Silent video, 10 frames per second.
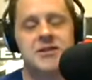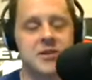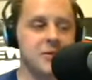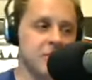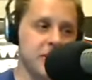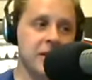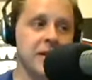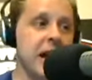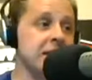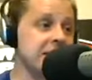So,
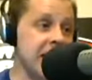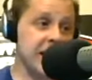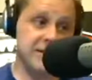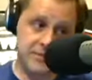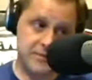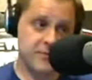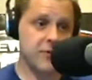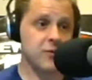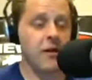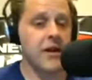yeah, guys, dads,
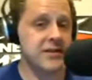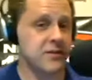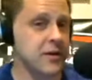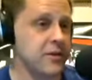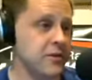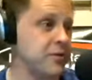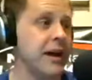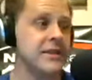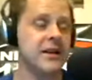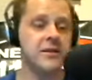learn the lesson right there.
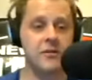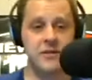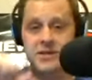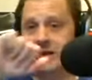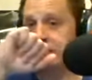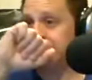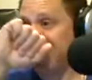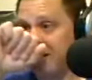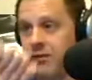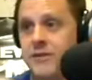New dads out there listening,
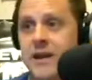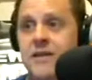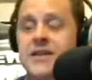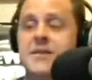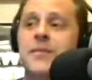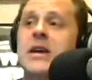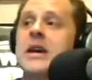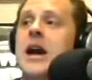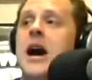got to learn that lesson.